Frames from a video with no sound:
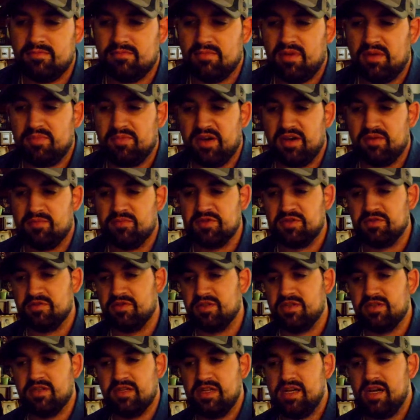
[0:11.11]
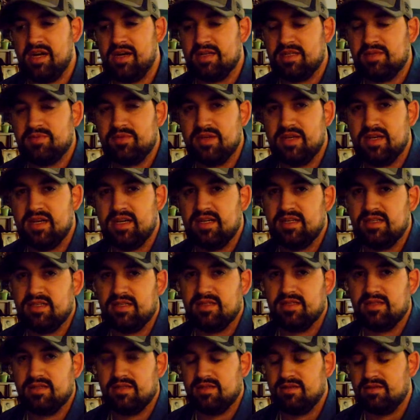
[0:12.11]
My mom was recently
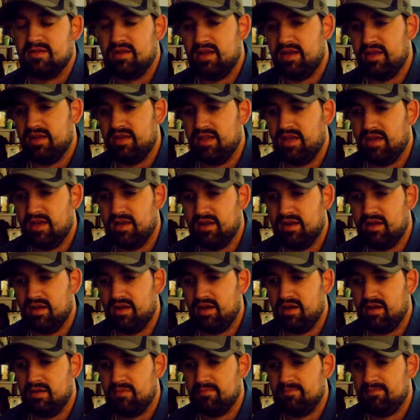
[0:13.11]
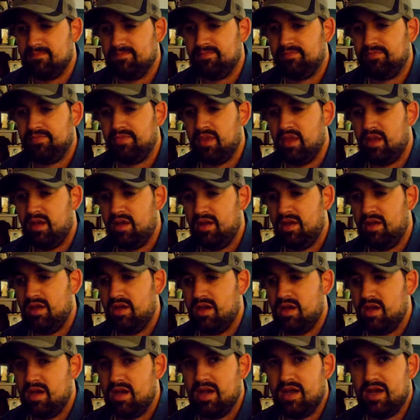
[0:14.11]
hospitalized, and then
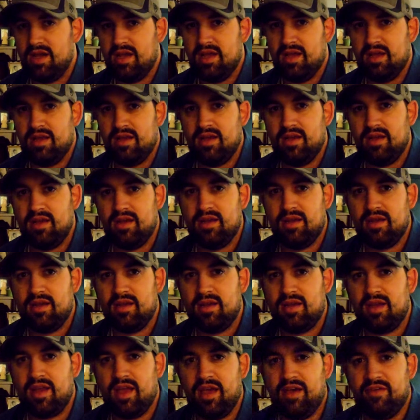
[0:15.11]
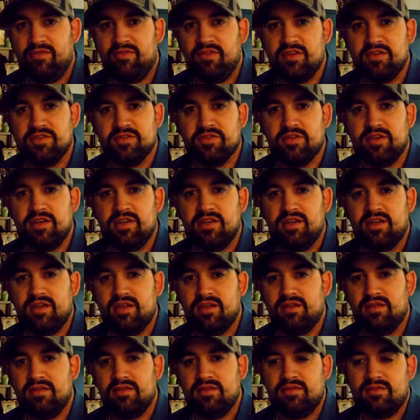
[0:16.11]
I had a calf injury,
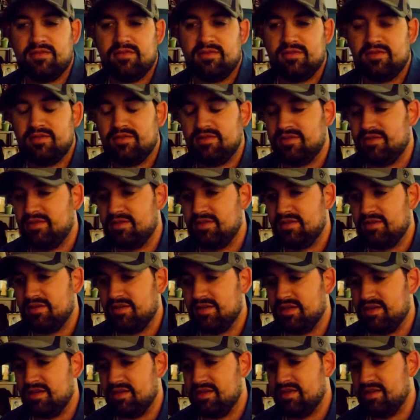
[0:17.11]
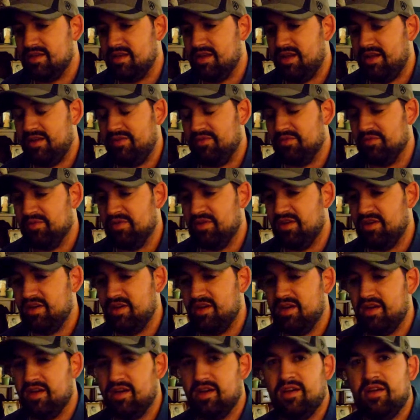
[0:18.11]
and so I haven't
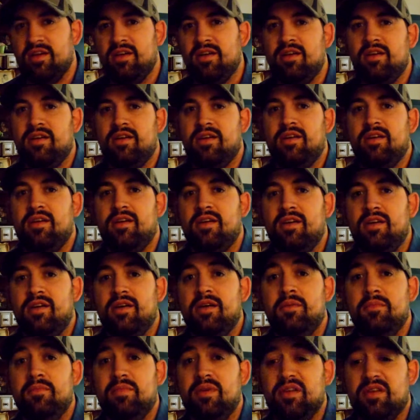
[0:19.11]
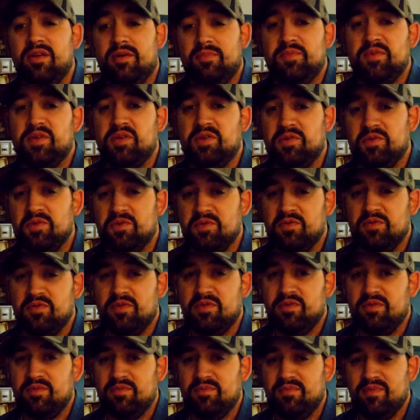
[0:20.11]
really been up to
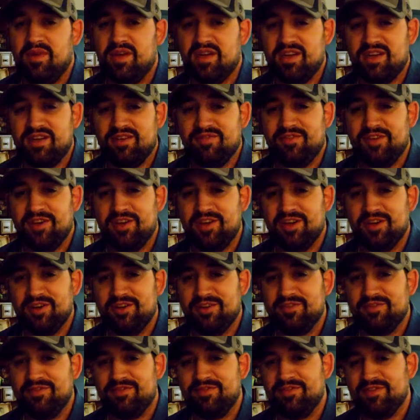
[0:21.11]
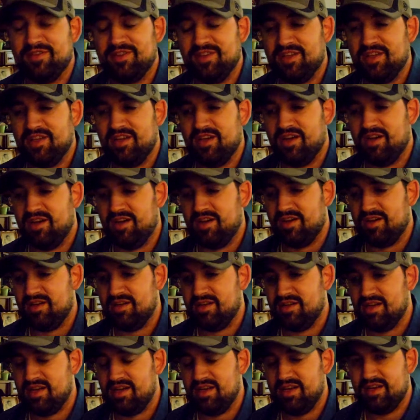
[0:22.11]
making a video for the.
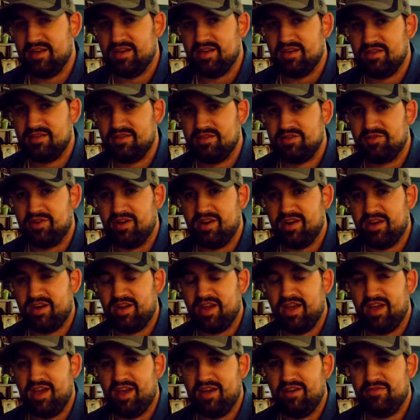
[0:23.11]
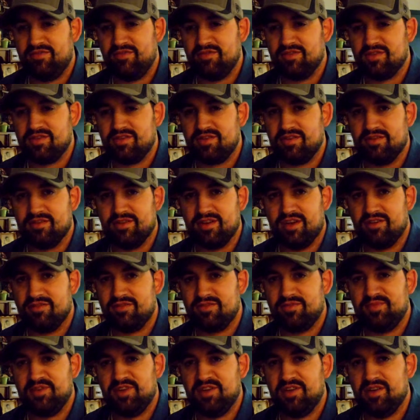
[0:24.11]
I had a strained calf, which turned
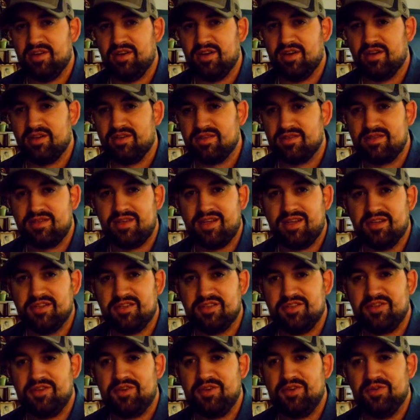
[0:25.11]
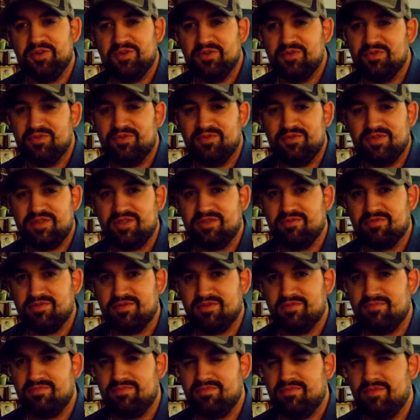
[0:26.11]
out to be stage 2, which
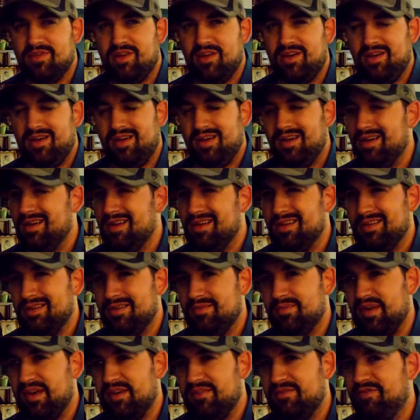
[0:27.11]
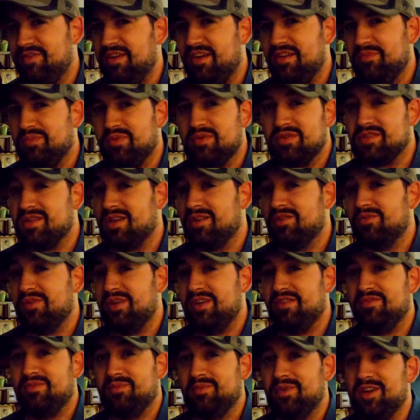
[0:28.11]
was about 5%
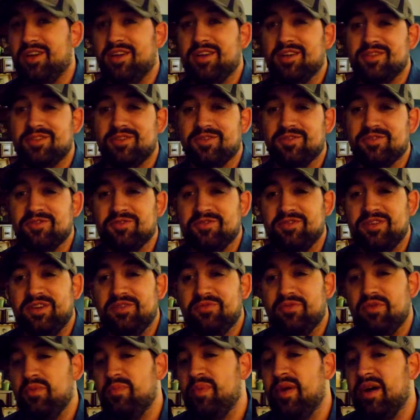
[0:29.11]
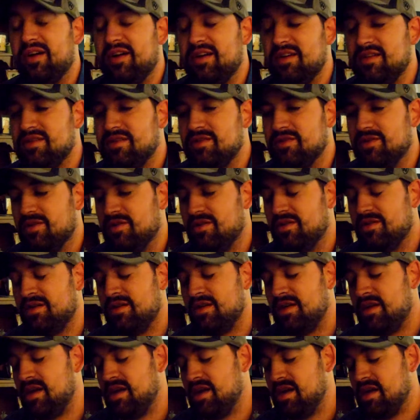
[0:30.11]
away from needing surgery to repair it, so
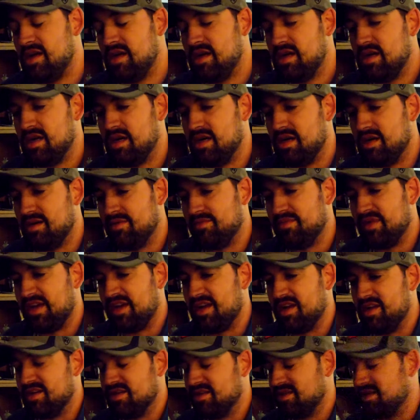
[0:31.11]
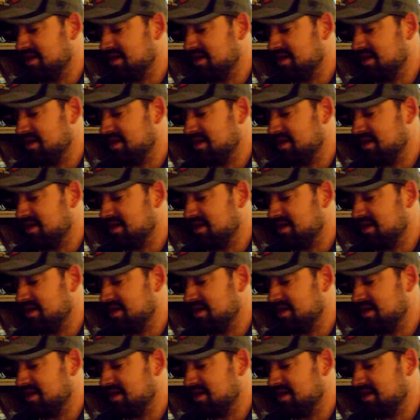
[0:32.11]
that kind of